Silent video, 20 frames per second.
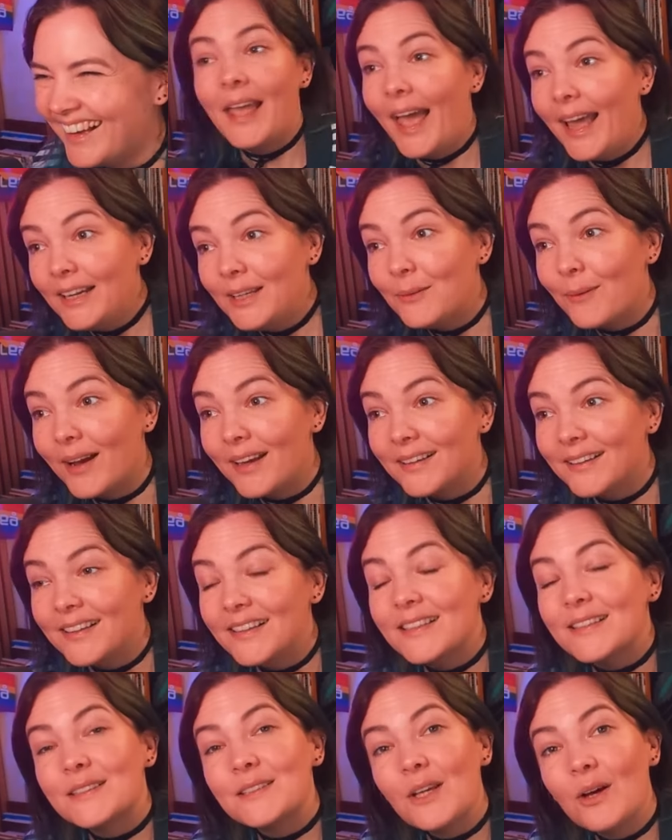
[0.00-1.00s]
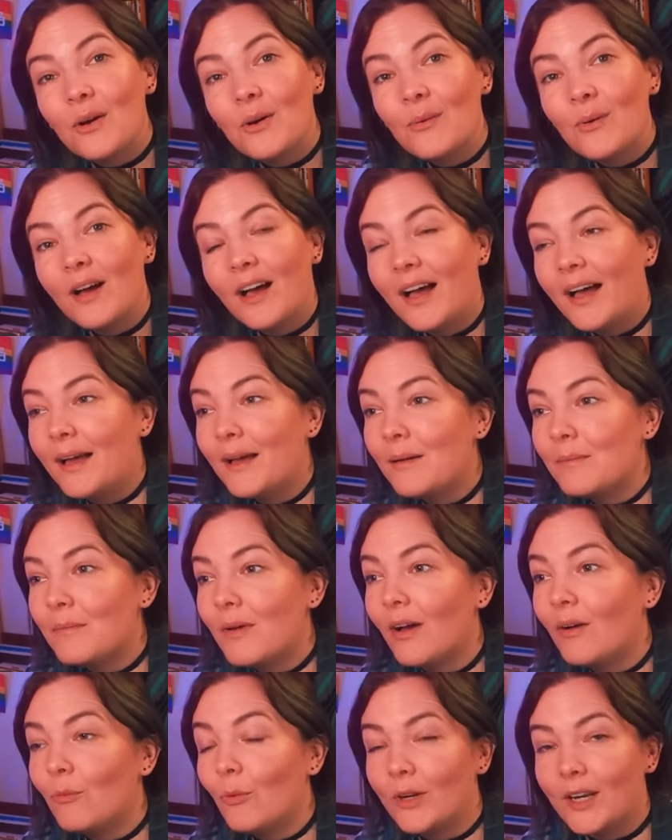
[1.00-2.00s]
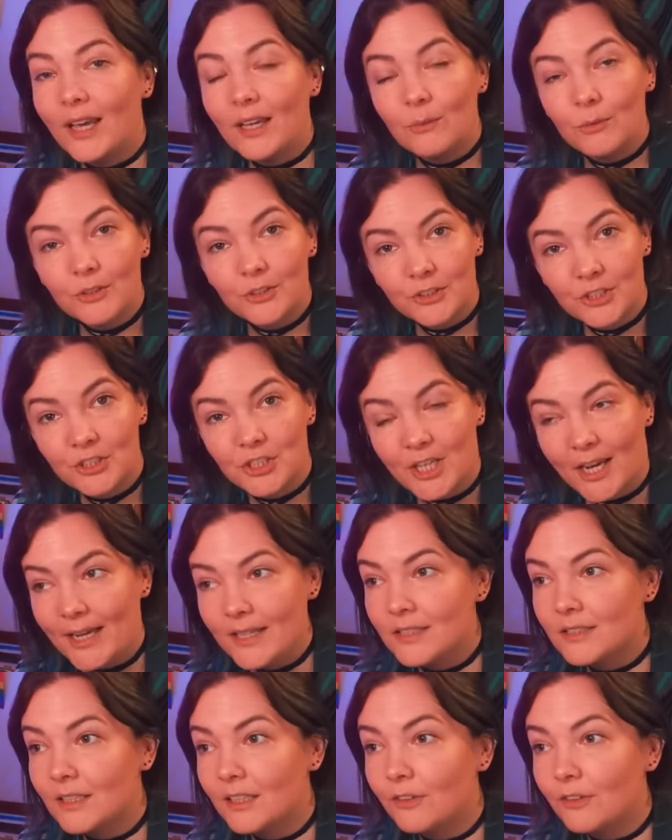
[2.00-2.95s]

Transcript: Anyway, so what I would suggest,